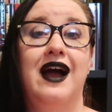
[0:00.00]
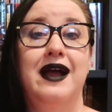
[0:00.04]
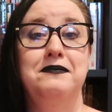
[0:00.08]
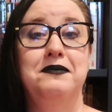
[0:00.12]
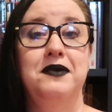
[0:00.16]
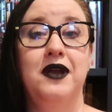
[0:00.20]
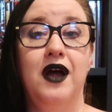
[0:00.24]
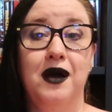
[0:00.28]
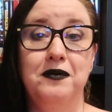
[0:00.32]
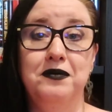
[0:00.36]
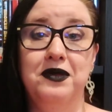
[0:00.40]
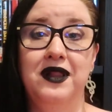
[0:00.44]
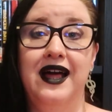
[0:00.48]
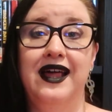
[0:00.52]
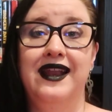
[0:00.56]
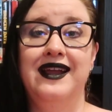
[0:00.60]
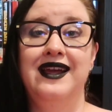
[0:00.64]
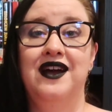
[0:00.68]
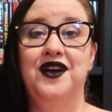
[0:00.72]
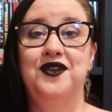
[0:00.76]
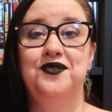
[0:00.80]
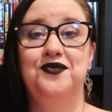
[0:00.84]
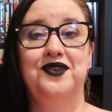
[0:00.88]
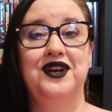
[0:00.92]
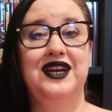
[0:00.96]
I'm not
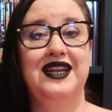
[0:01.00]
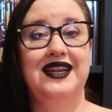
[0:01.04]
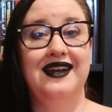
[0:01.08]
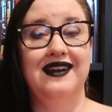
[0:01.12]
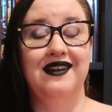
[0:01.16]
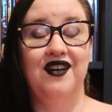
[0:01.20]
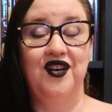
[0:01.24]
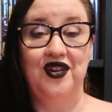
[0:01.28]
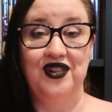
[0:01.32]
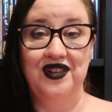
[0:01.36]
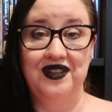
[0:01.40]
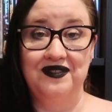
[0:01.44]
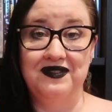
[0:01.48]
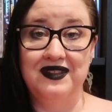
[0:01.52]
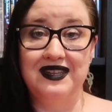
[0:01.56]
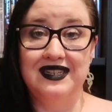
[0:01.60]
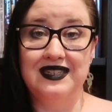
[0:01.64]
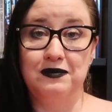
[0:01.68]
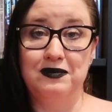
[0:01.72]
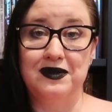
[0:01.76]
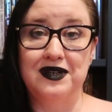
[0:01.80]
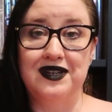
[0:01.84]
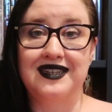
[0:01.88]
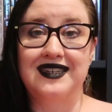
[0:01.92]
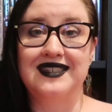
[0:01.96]
planning on reading all of
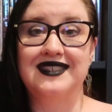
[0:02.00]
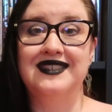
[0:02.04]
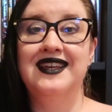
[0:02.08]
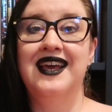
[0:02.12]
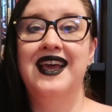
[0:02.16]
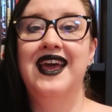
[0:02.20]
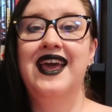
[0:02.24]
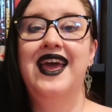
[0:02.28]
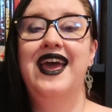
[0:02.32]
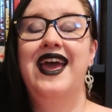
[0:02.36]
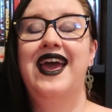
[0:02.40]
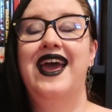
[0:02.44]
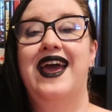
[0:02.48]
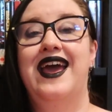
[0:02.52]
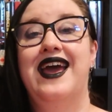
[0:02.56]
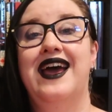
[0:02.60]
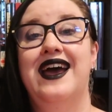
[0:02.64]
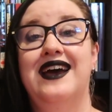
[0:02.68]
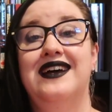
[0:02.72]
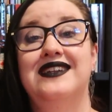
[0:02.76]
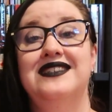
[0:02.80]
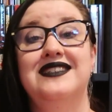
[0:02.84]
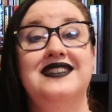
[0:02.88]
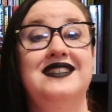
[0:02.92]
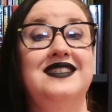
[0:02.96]
these books
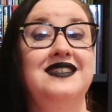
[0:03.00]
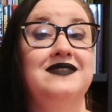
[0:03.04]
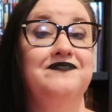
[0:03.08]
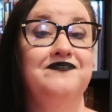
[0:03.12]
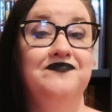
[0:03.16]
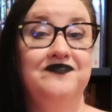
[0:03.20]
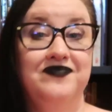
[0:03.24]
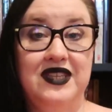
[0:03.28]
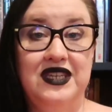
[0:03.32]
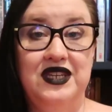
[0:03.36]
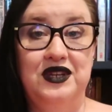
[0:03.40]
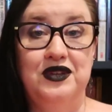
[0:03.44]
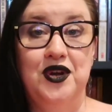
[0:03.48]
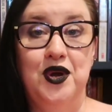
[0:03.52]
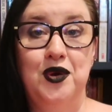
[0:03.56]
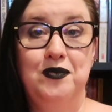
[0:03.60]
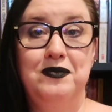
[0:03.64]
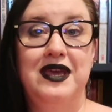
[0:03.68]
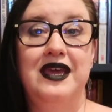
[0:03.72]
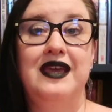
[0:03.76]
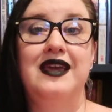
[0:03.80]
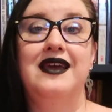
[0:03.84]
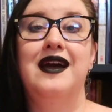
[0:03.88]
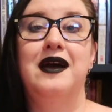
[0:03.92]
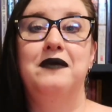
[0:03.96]
and you know
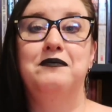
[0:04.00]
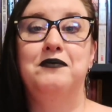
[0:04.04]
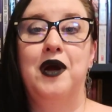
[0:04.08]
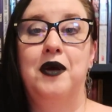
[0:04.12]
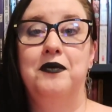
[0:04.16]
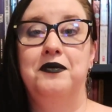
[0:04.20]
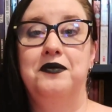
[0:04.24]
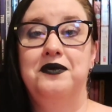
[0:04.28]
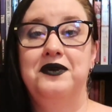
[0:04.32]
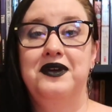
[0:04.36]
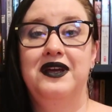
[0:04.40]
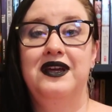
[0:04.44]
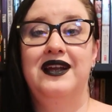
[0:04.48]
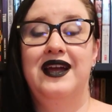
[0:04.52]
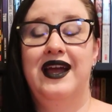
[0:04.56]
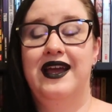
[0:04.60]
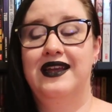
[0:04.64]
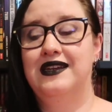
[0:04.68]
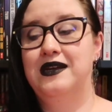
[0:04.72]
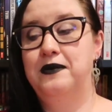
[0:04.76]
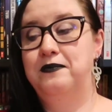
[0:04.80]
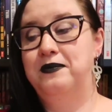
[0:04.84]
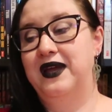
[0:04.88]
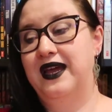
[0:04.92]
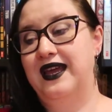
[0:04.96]
me, I'm probably gonna
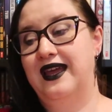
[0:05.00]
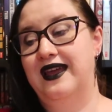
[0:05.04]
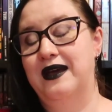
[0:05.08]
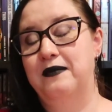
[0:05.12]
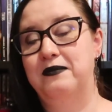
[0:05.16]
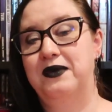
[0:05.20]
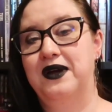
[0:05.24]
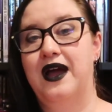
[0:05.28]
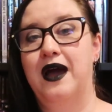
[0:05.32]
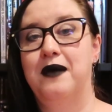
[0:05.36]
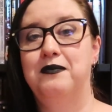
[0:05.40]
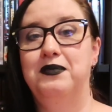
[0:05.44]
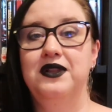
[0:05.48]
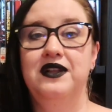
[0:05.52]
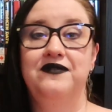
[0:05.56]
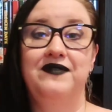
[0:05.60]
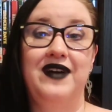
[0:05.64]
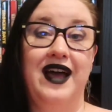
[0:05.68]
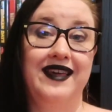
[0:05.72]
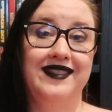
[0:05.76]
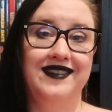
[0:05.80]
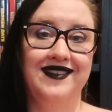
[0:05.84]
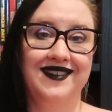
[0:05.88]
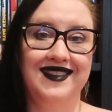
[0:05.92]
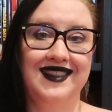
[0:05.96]
end up picking up a couple of
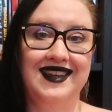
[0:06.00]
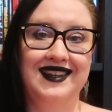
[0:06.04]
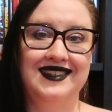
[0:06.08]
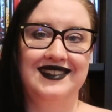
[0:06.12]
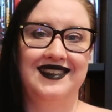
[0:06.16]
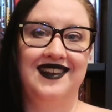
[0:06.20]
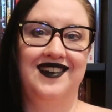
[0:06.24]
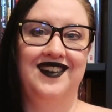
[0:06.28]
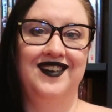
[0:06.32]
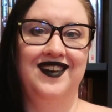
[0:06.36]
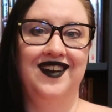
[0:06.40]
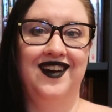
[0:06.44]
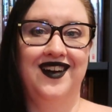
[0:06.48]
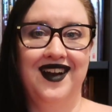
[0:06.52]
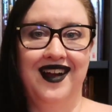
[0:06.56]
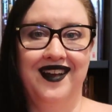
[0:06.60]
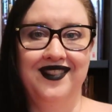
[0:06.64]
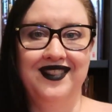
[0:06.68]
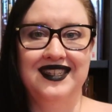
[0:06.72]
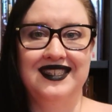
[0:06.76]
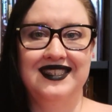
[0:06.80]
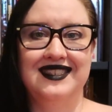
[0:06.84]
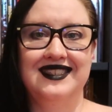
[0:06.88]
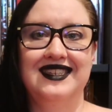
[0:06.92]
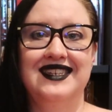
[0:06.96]
other things that are not
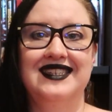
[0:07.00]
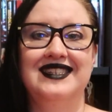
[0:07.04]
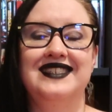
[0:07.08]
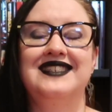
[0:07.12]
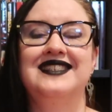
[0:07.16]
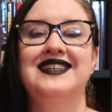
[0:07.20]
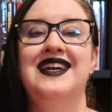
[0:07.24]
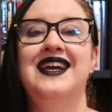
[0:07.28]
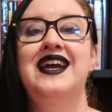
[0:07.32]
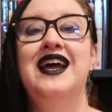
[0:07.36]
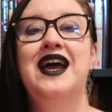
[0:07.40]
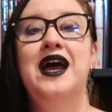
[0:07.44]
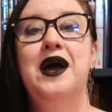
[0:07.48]
on this list,